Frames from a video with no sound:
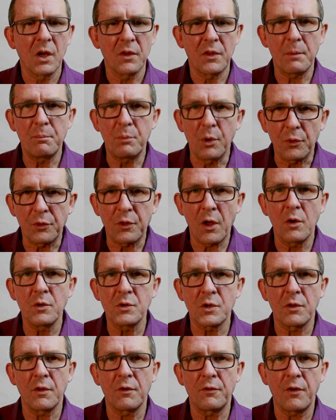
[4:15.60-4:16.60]
They put
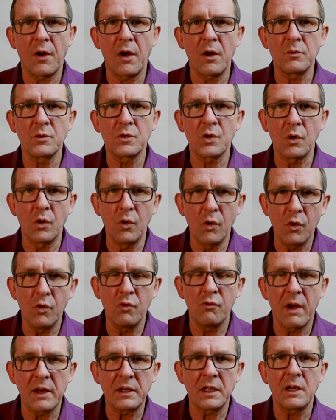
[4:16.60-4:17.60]
those on the phones
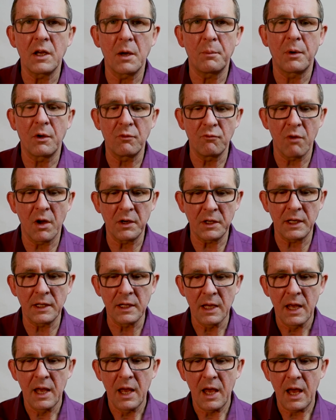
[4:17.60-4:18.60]
already up and running,